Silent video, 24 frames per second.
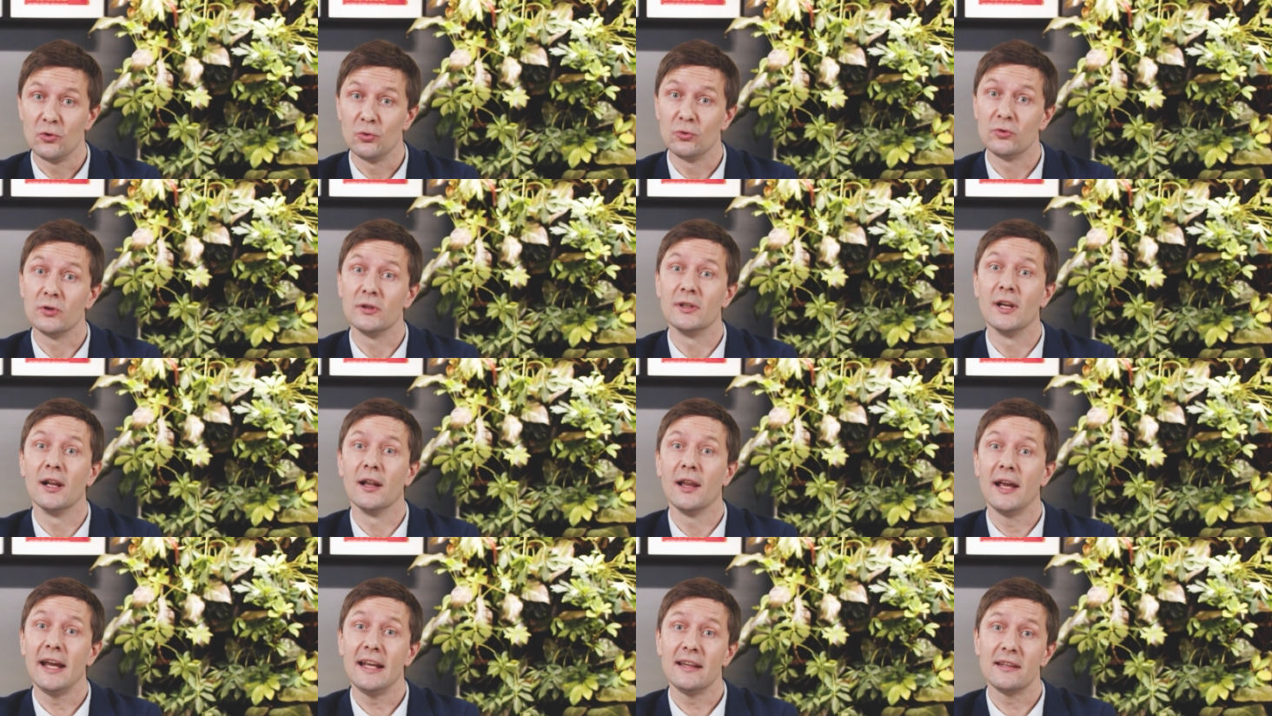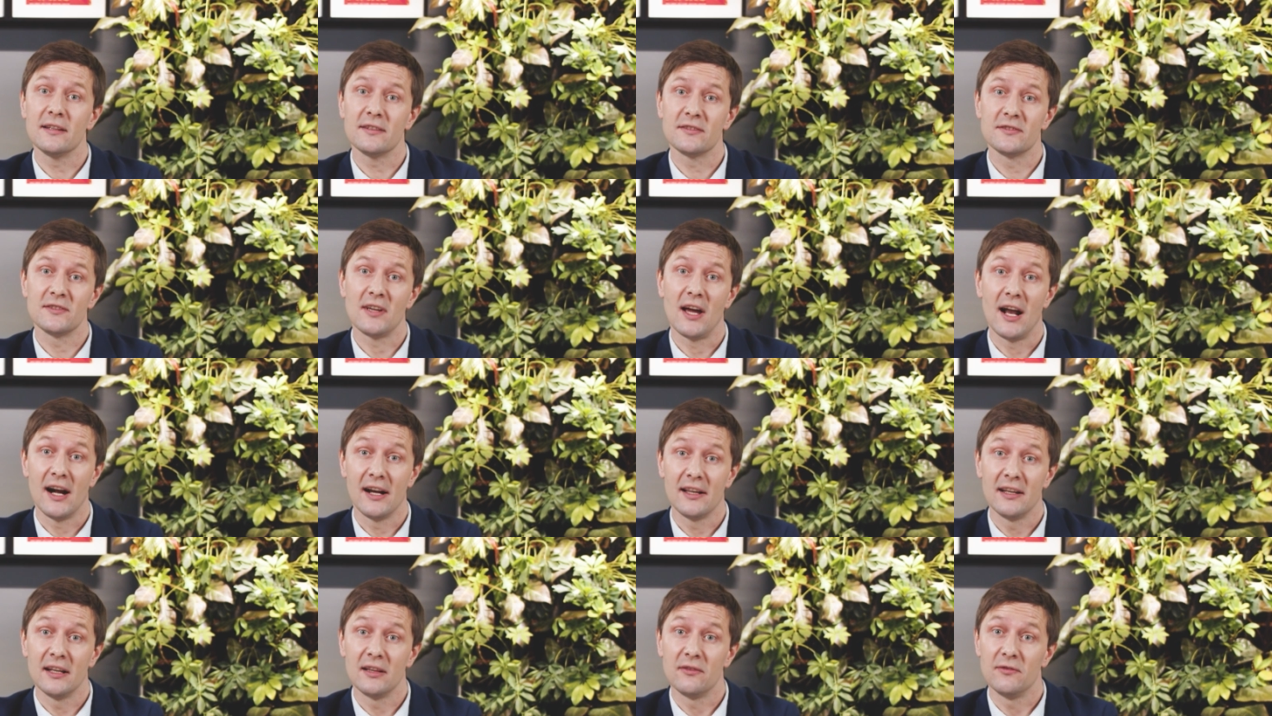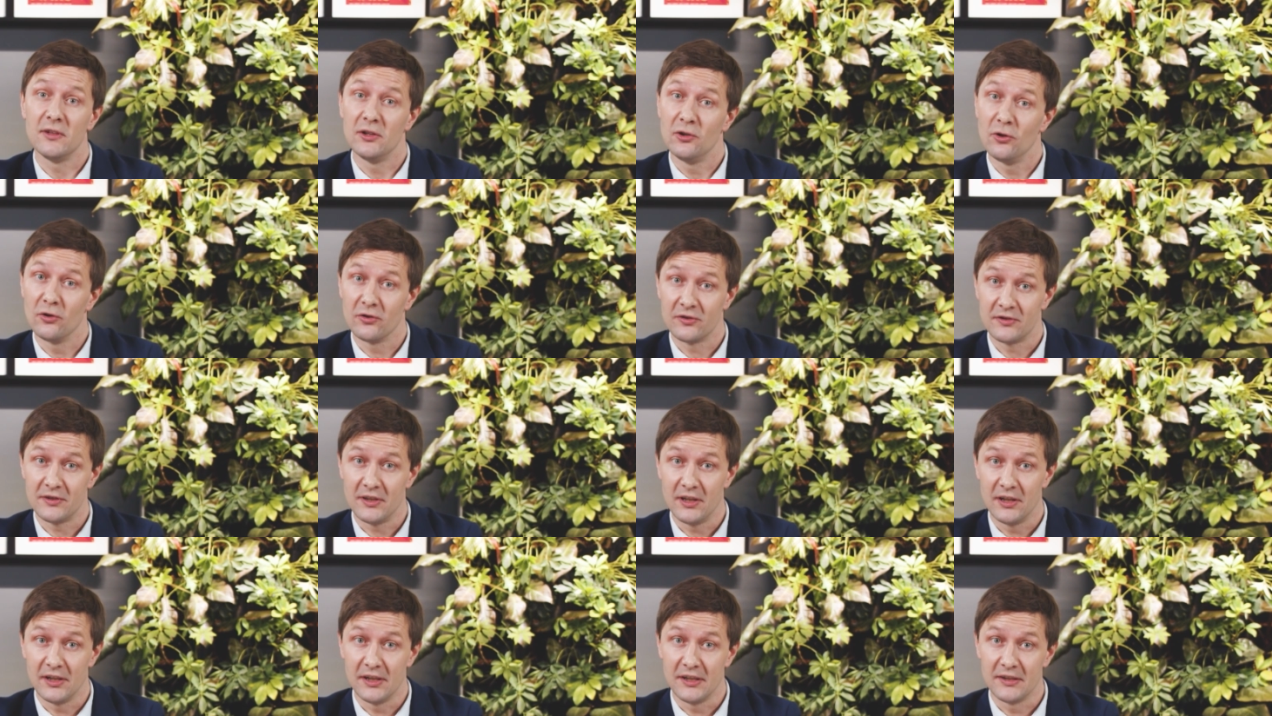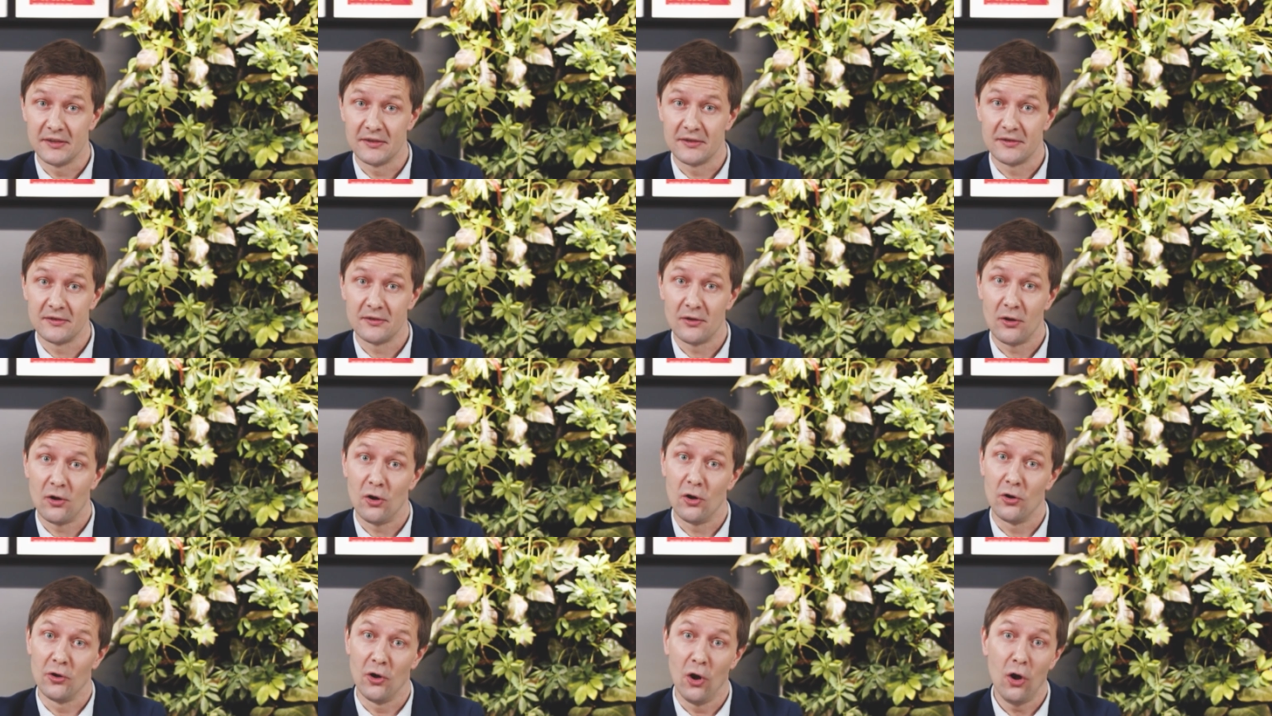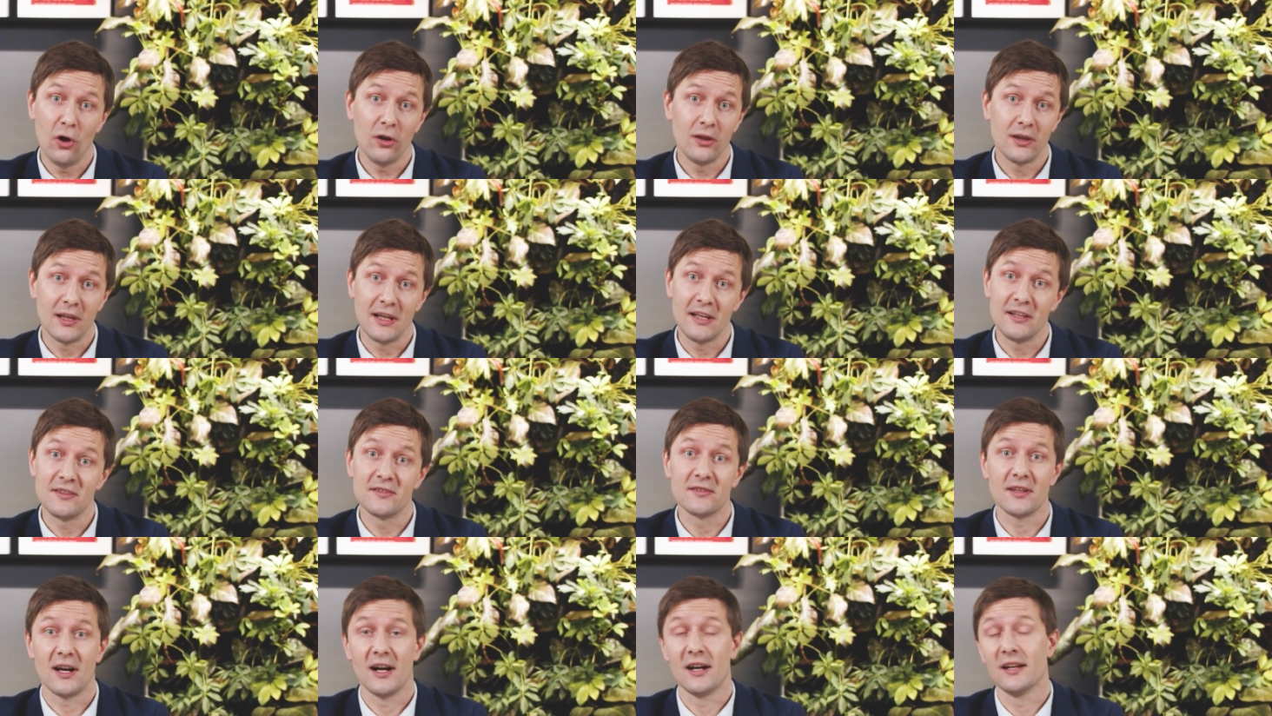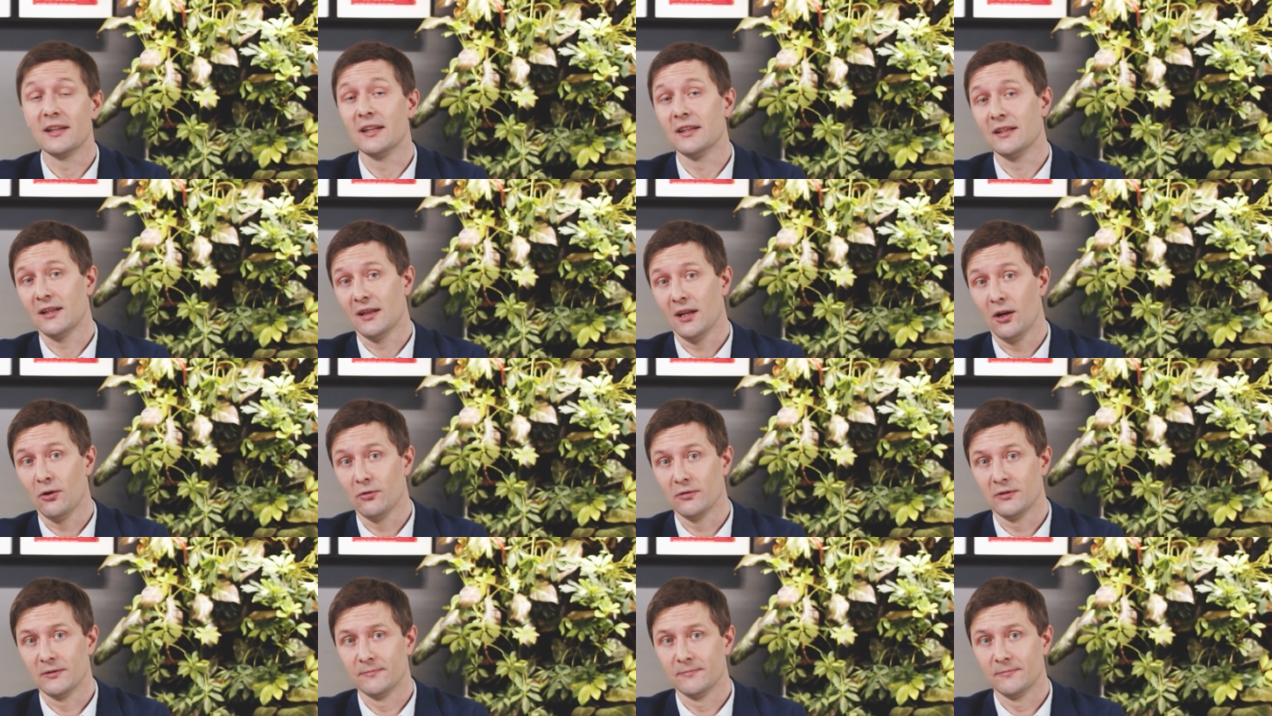you to the latest Aranet video series on all things Aranet Cloud.